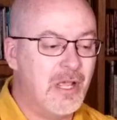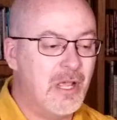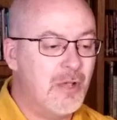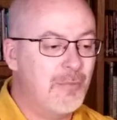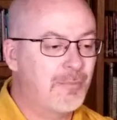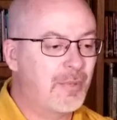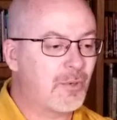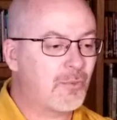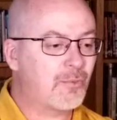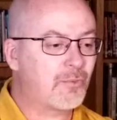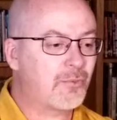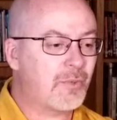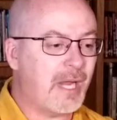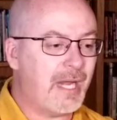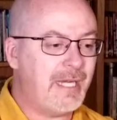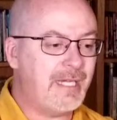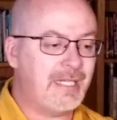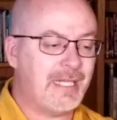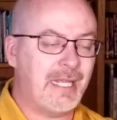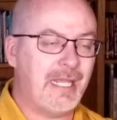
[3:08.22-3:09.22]
But
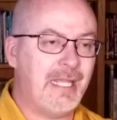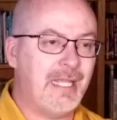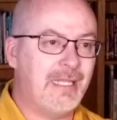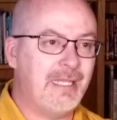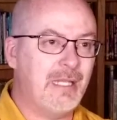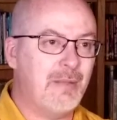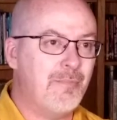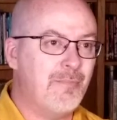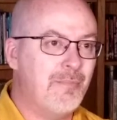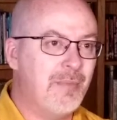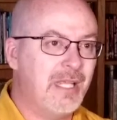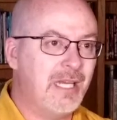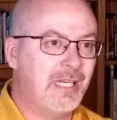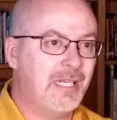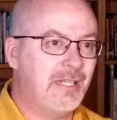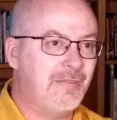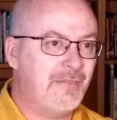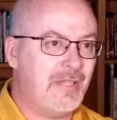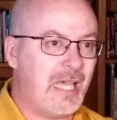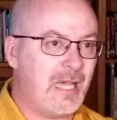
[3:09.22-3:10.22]
right in the middle
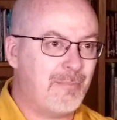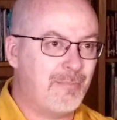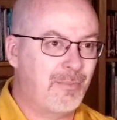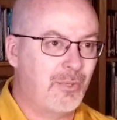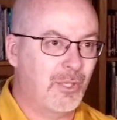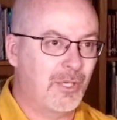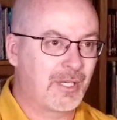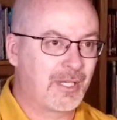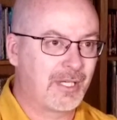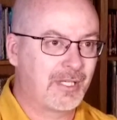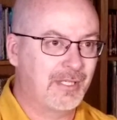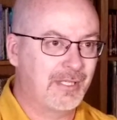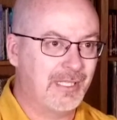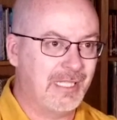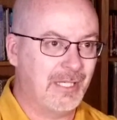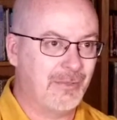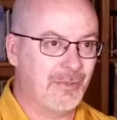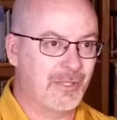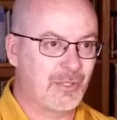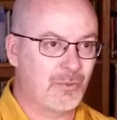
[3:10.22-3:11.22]
of that book,
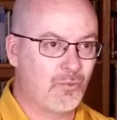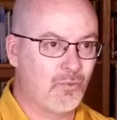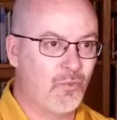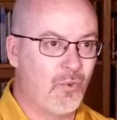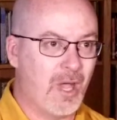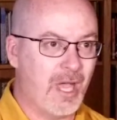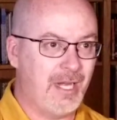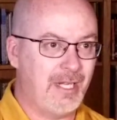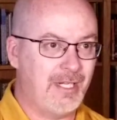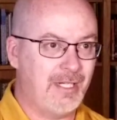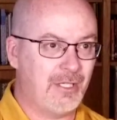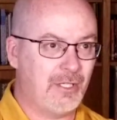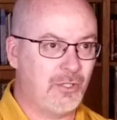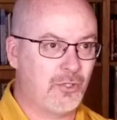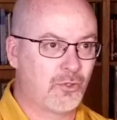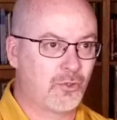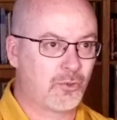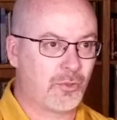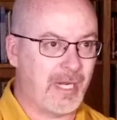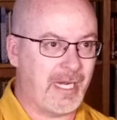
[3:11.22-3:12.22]
there is one
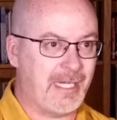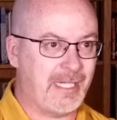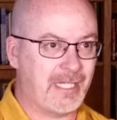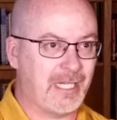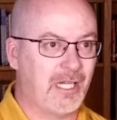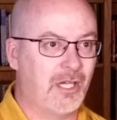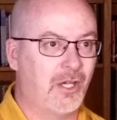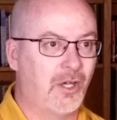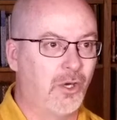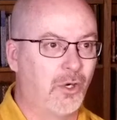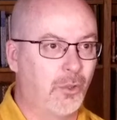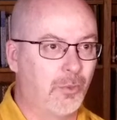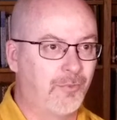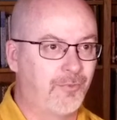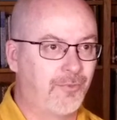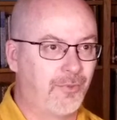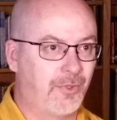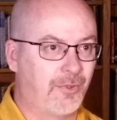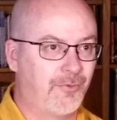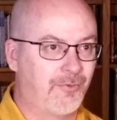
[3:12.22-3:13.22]
great
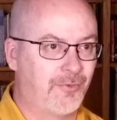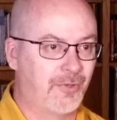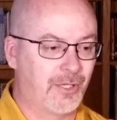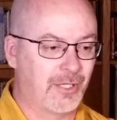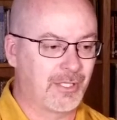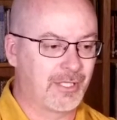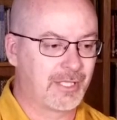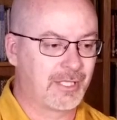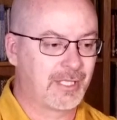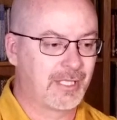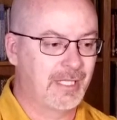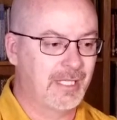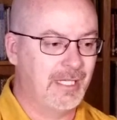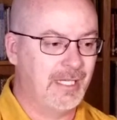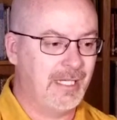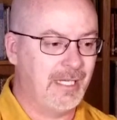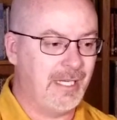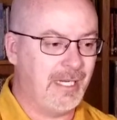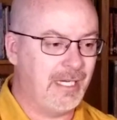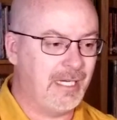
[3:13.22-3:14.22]
hopeful verse
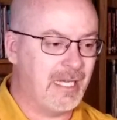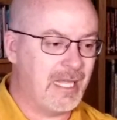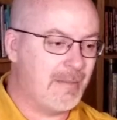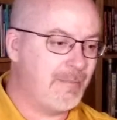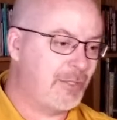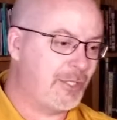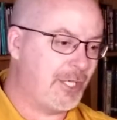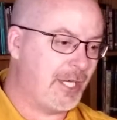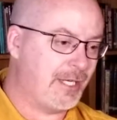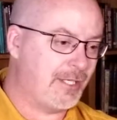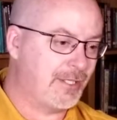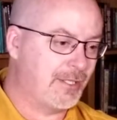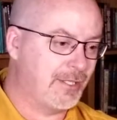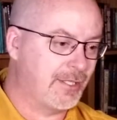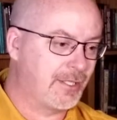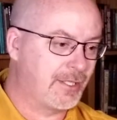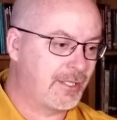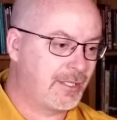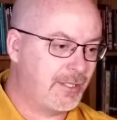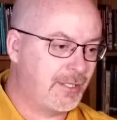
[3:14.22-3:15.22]
in
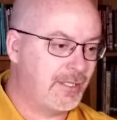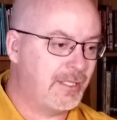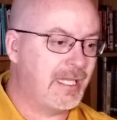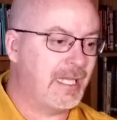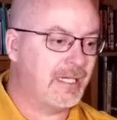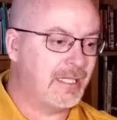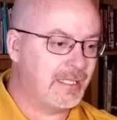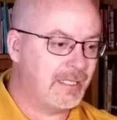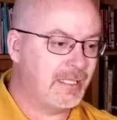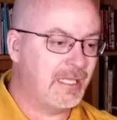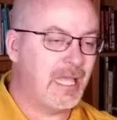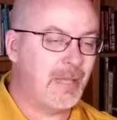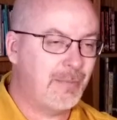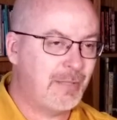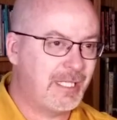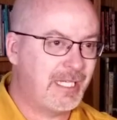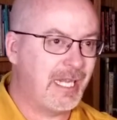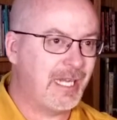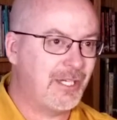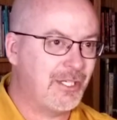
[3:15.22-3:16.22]
Lamentations,
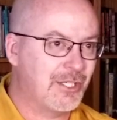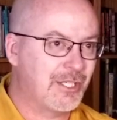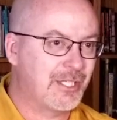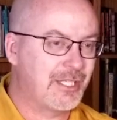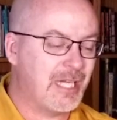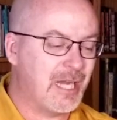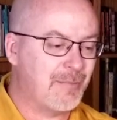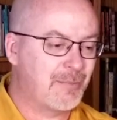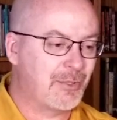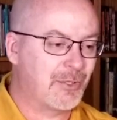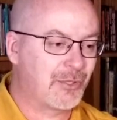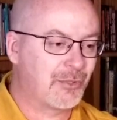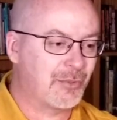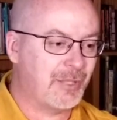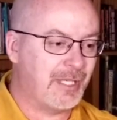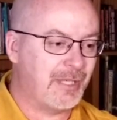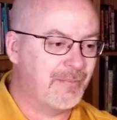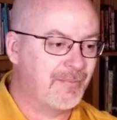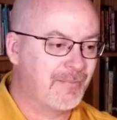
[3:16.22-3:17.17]
Lamentations chapter 3.